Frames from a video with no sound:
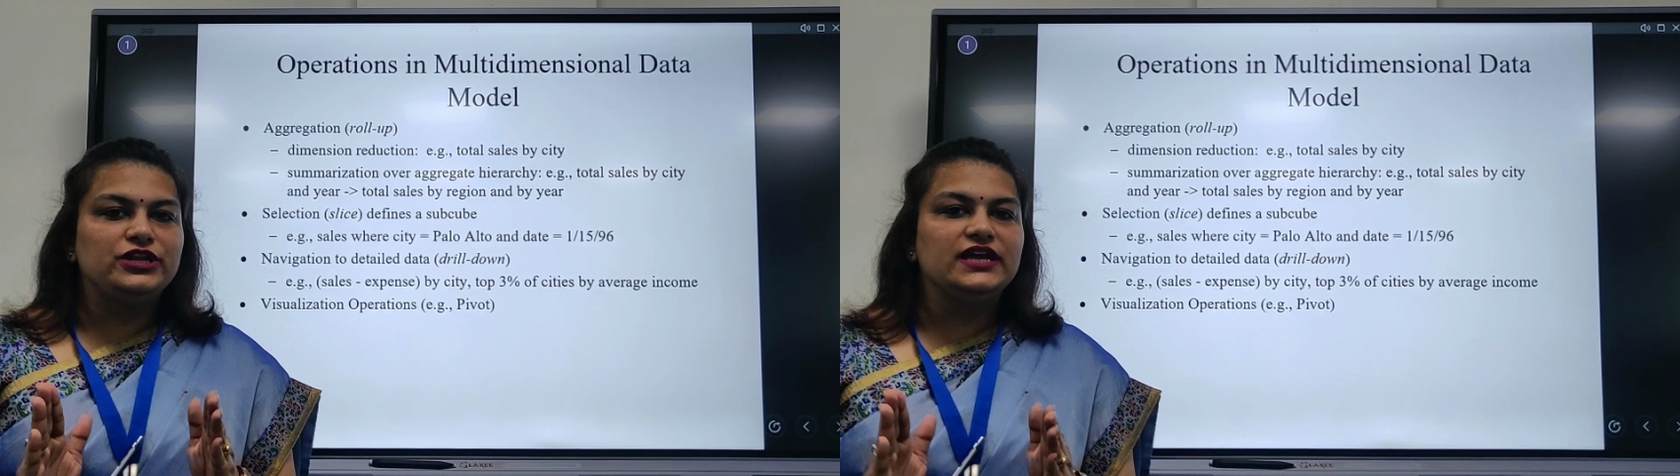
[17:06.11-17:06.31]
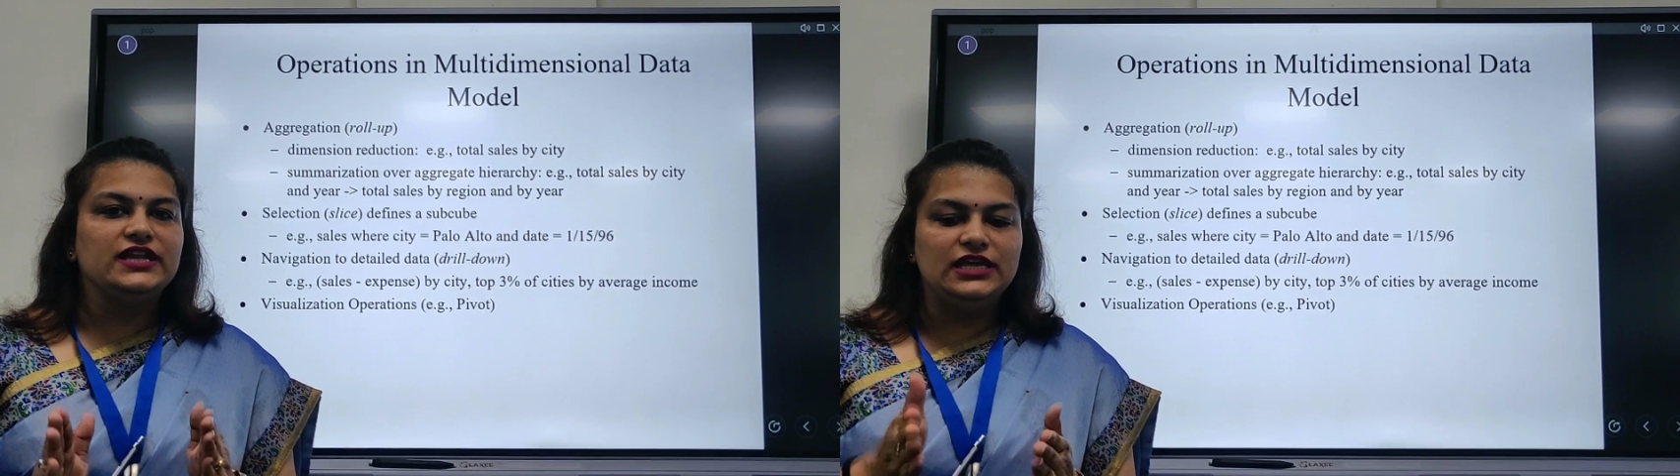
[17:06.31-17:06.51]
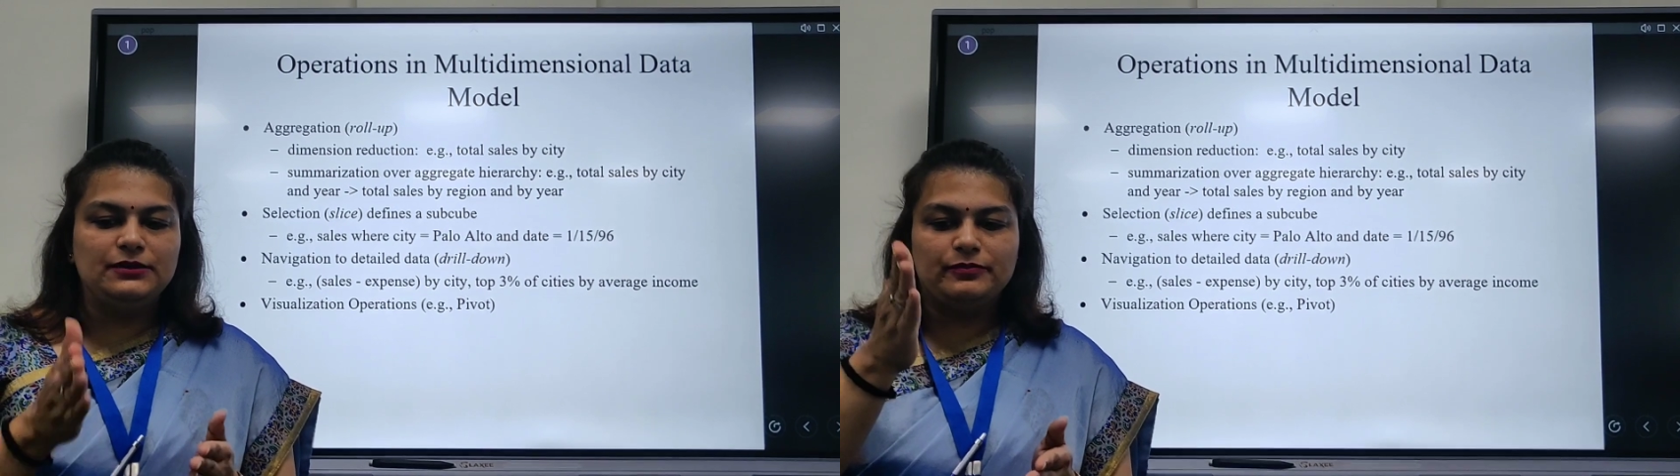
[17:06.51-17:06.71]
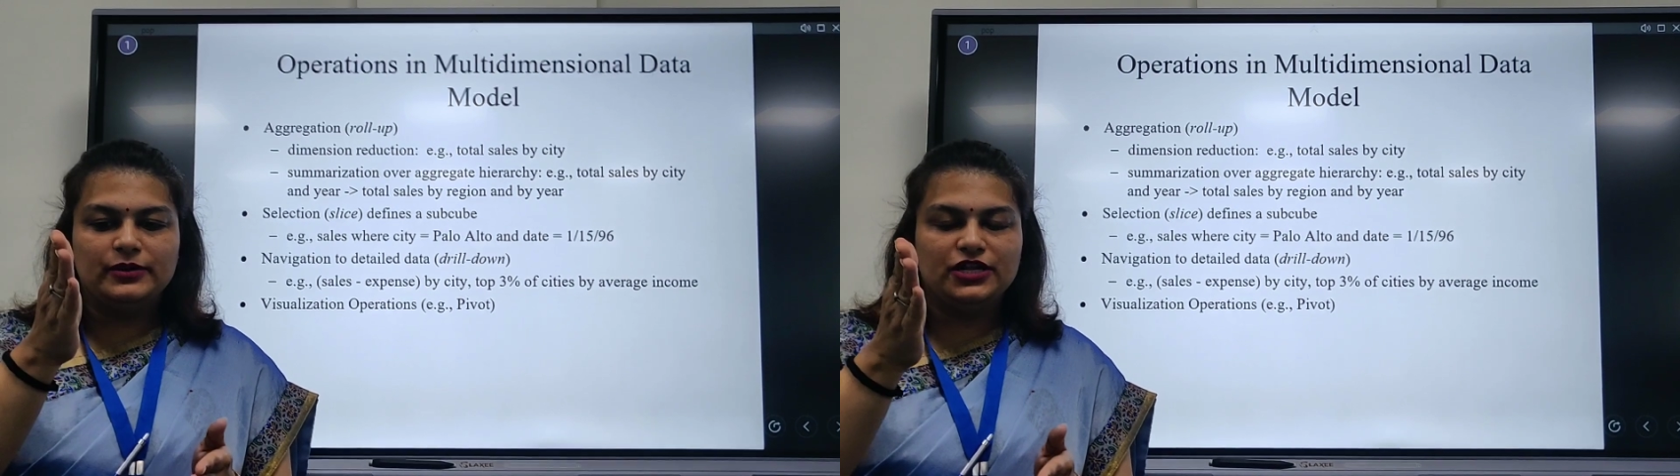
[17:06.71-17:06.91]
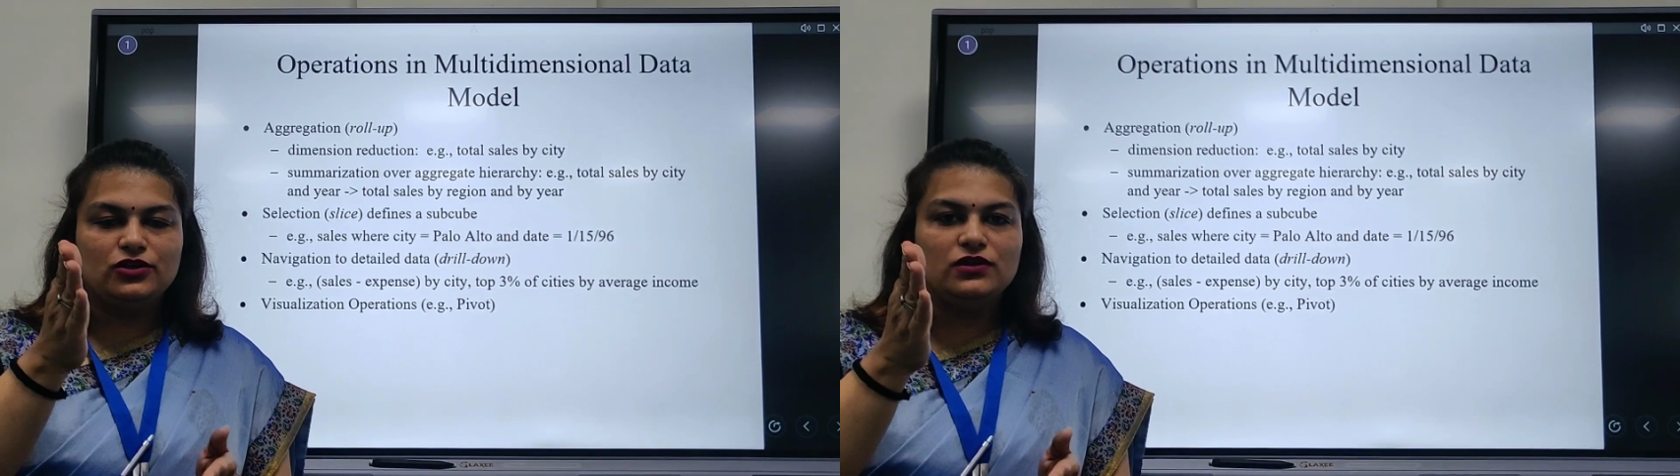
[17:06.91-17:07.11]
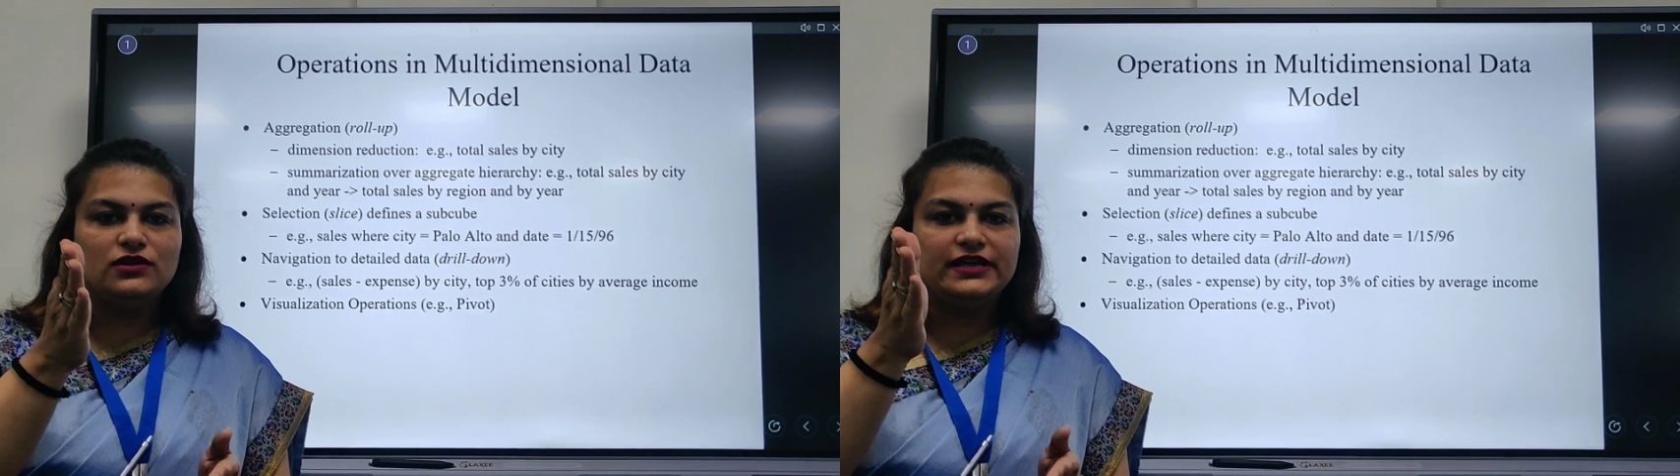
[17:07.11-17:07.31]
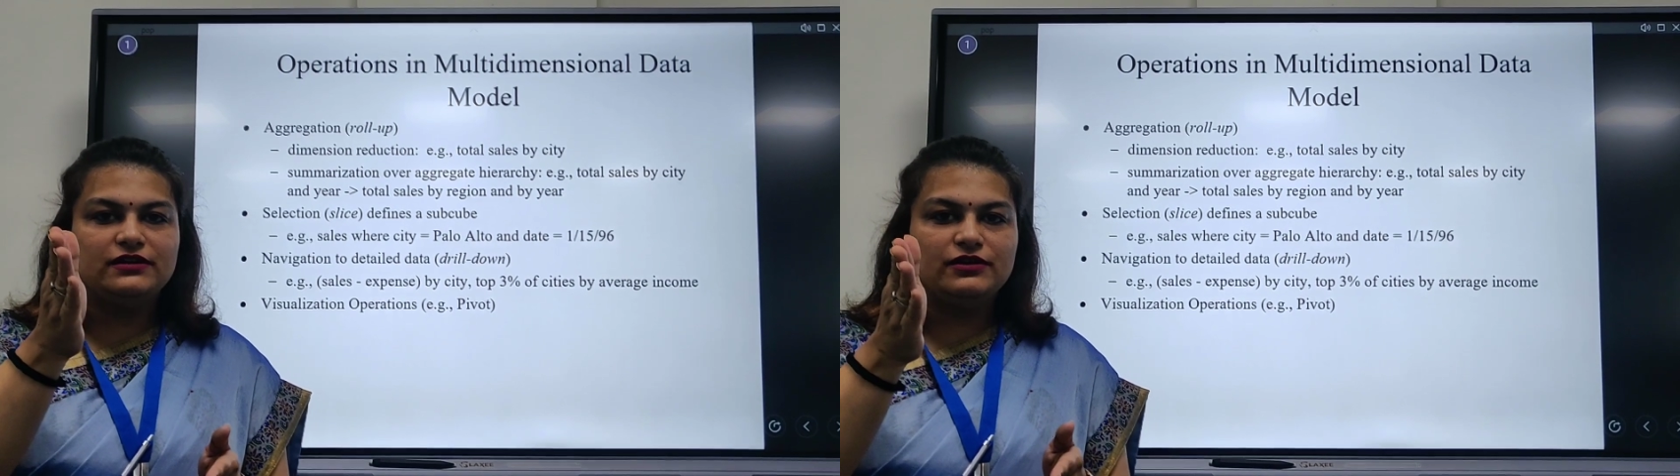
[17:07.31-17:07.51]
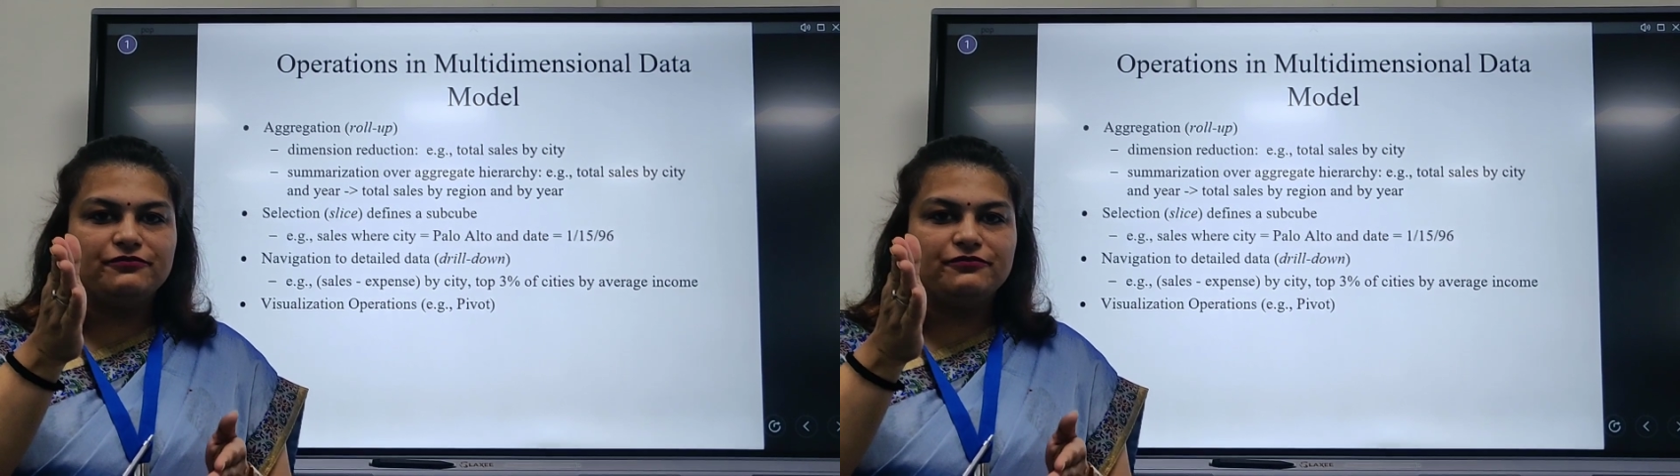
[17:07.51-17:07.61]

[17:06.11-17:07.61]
putting any particular like